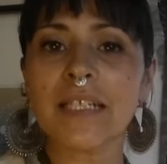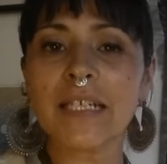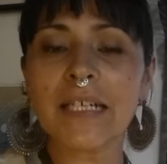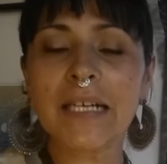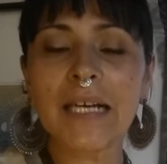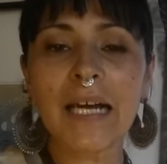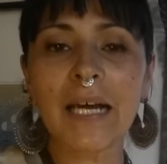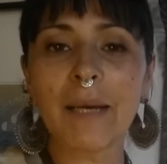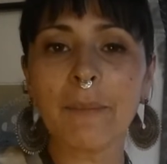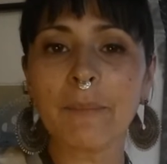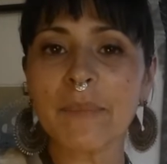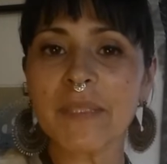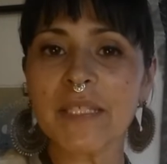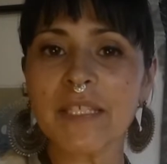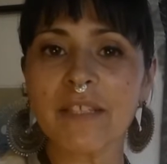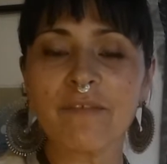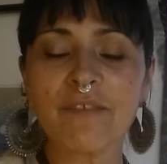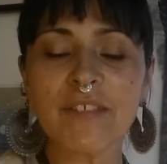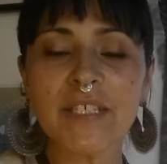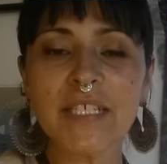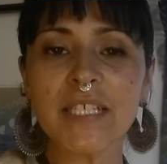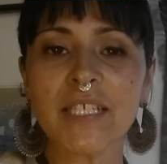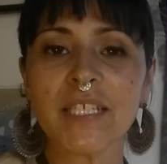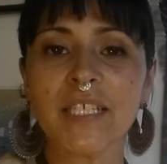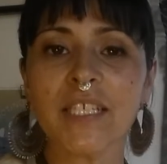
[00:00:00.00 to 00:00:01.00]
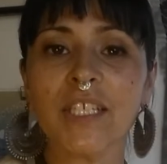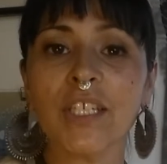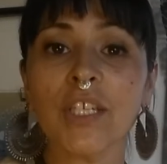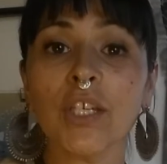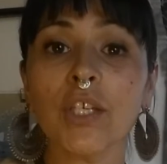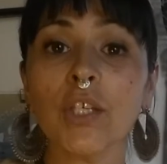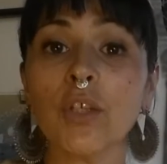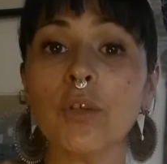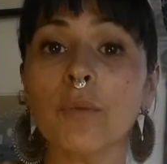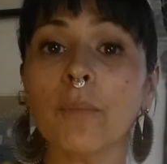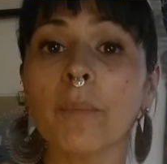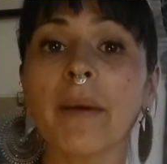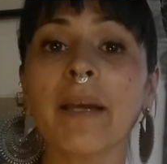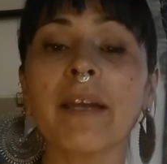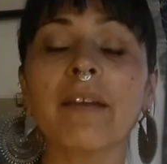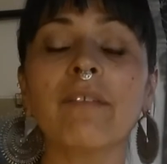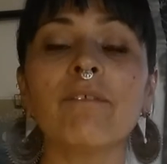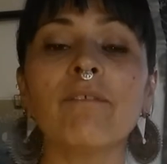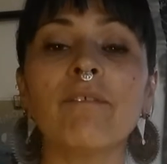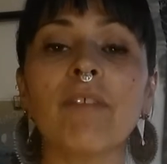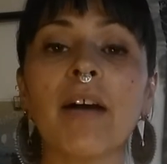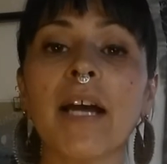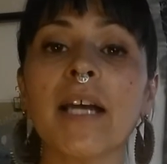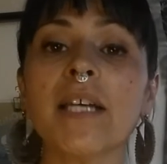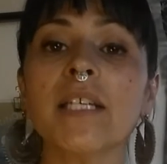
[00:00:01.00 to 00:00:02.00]
cups of tea, you might
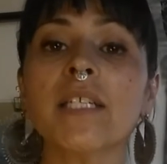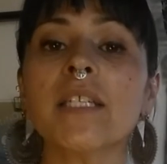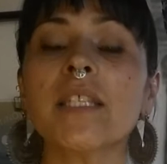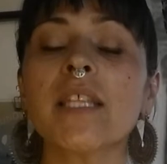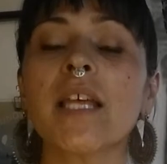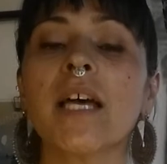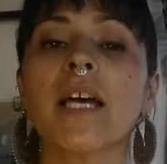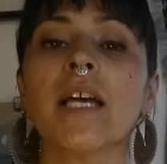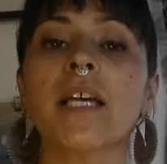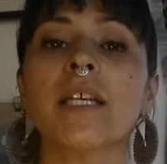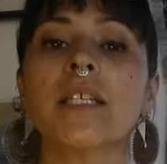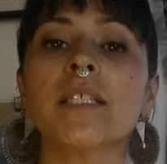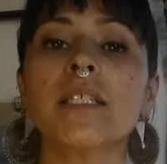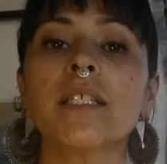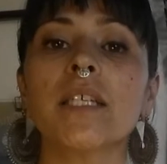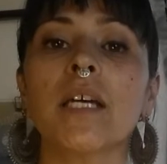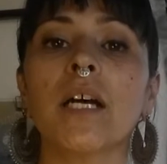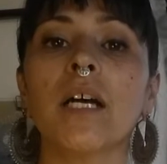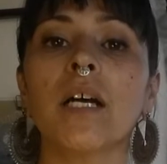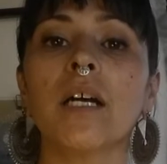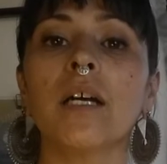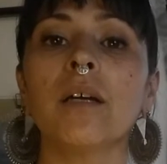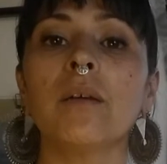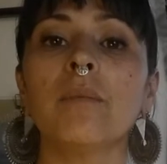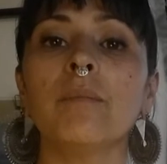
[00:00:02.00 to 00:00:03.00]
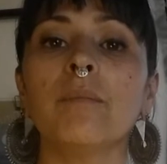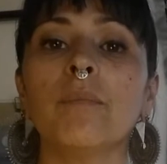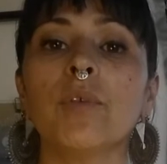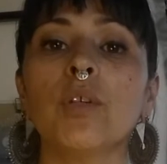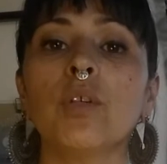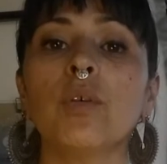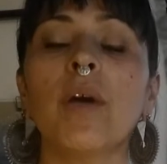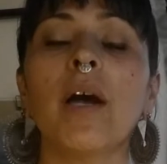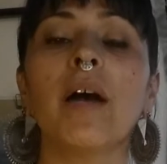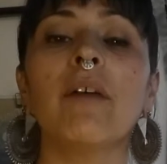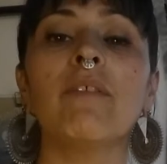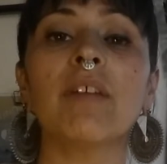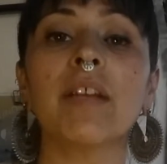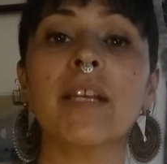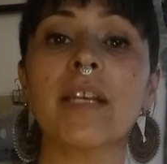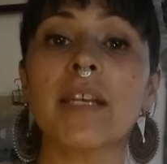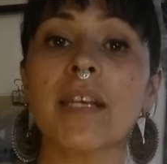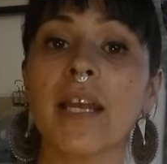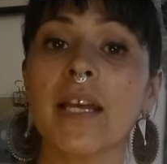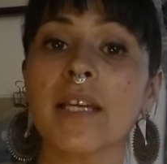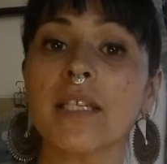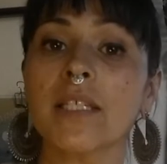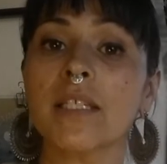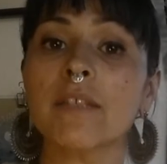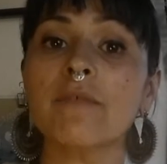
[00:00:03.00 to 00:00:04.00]
find that you have a
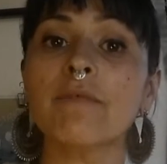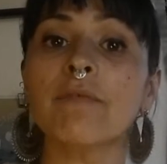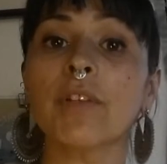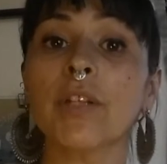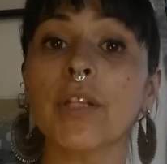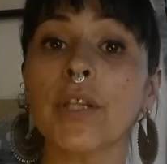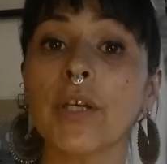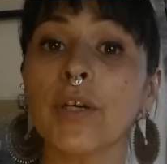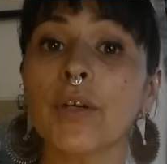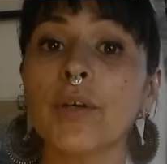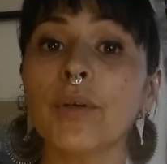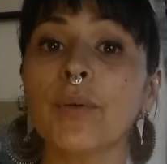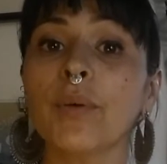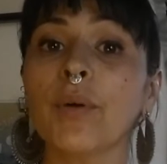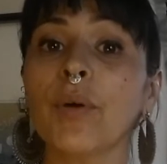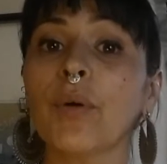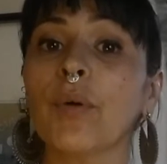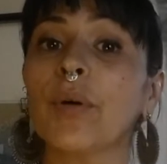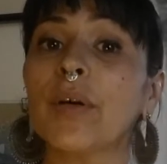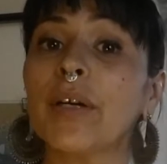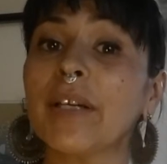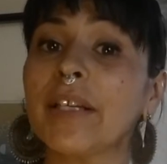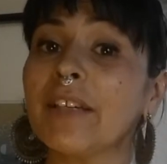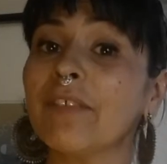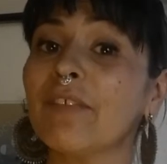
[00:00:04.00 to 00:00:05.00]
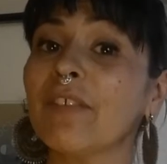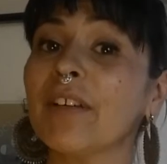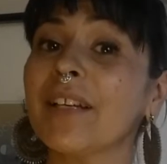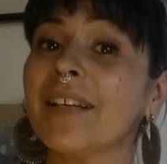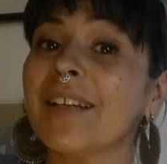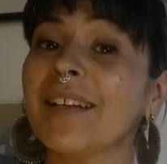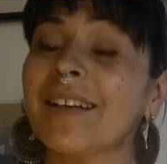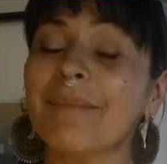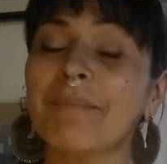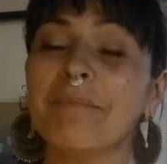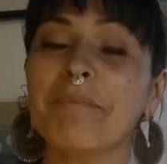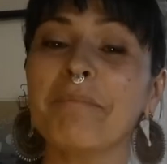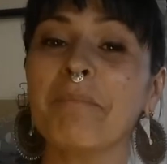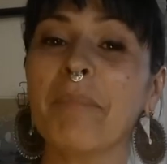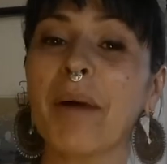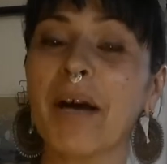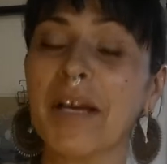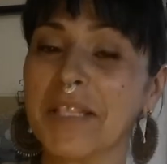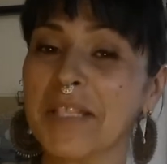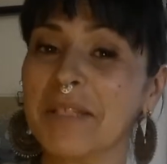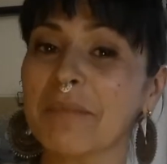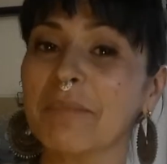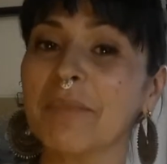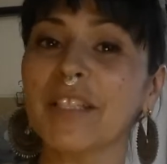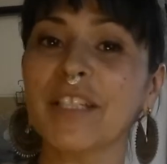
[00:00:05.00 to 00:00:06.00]
nice flow, or even
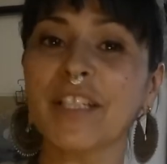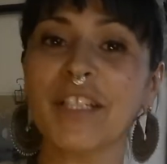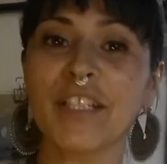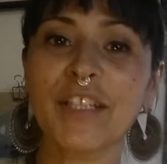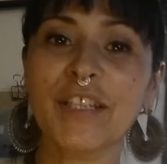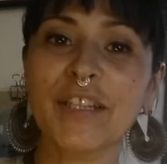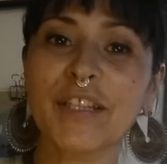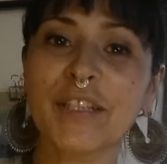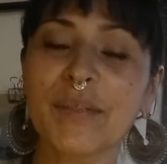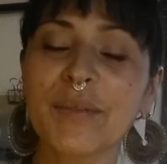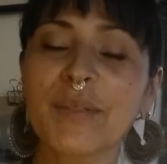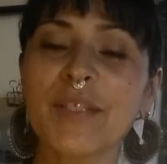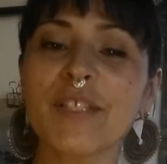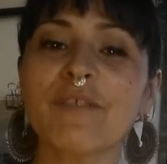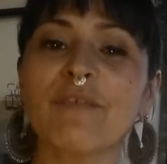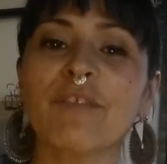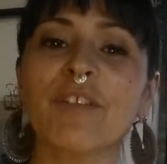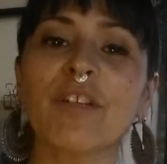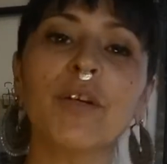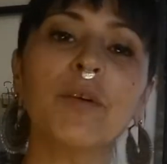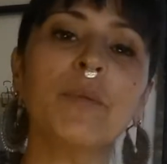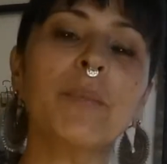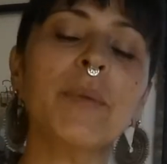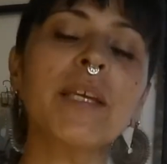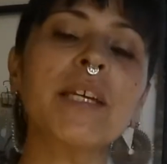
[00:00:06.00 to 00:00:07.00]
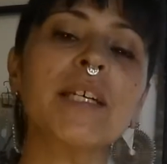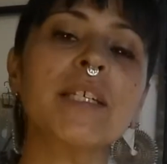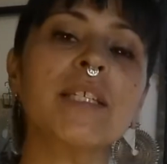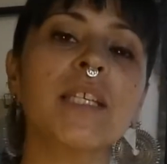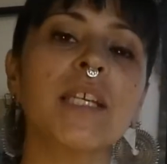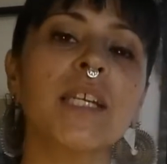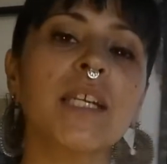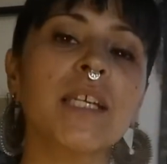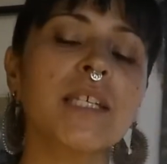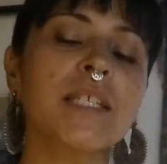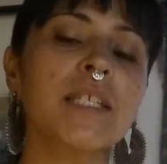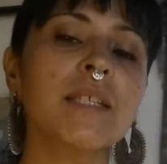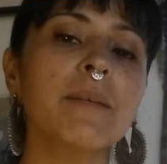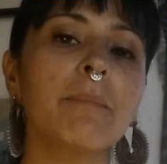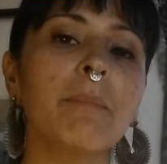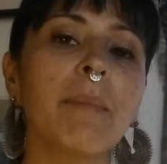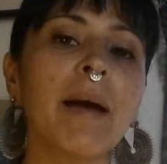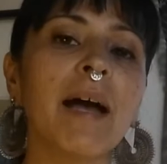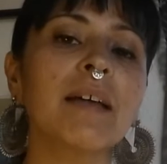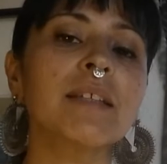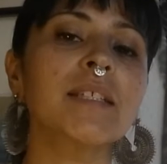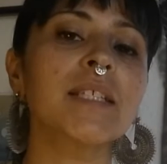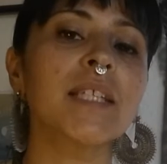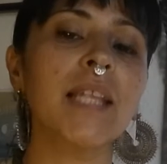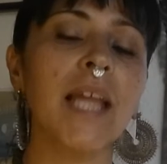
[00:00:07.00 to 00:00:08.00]
possibly a loose flow, because it is a
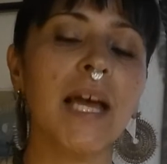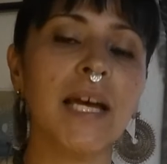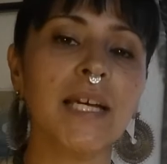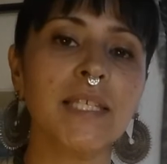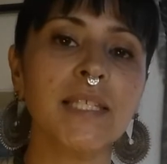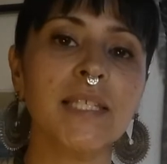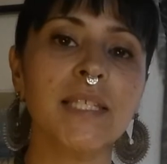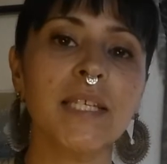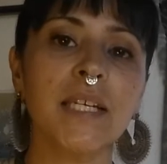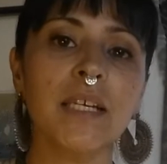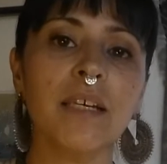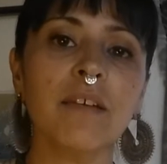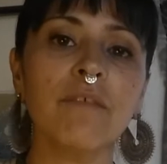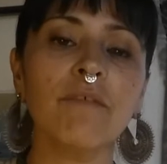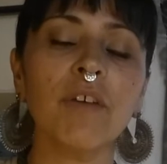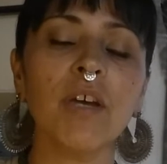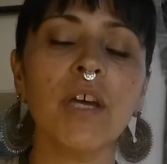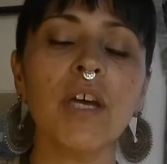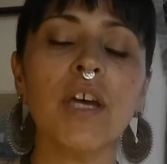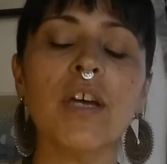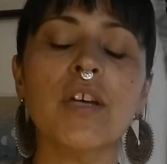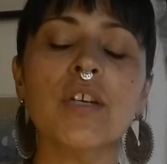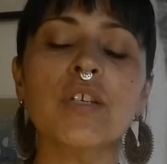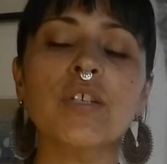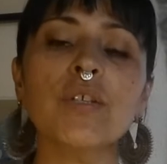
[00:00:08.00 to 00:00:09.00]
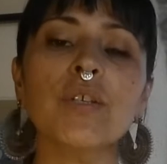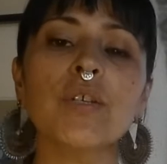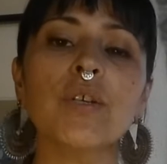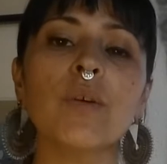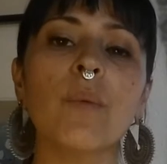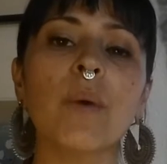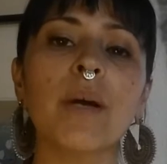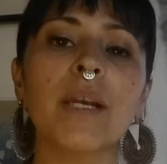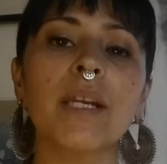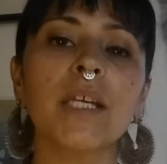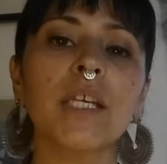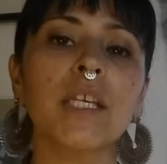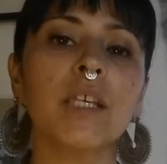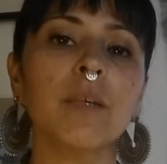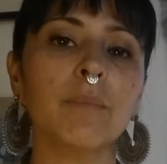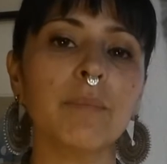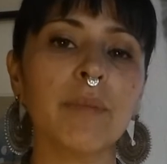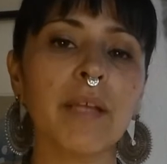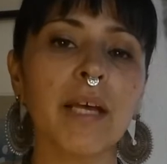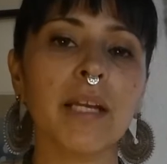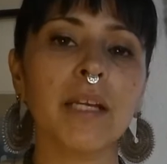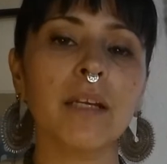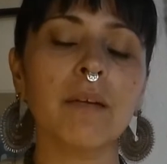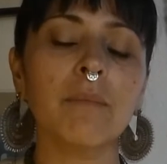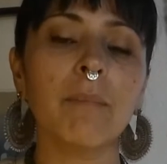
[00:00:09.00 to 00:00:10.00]
mild laxative. So you want to keep
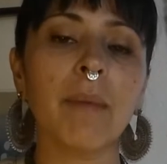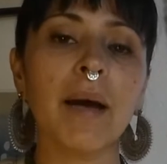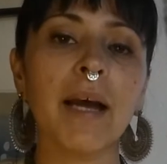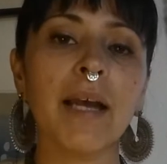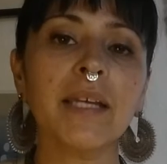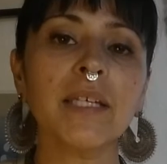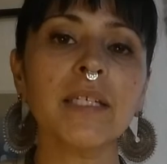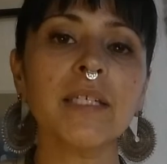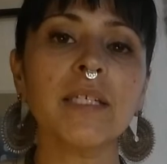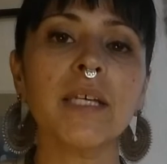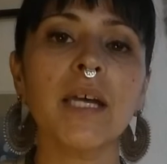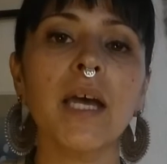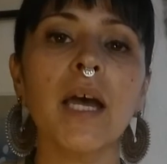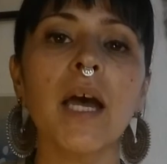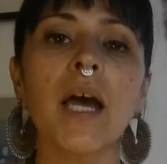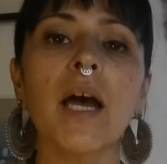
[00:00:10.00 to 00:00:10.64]
that in mind.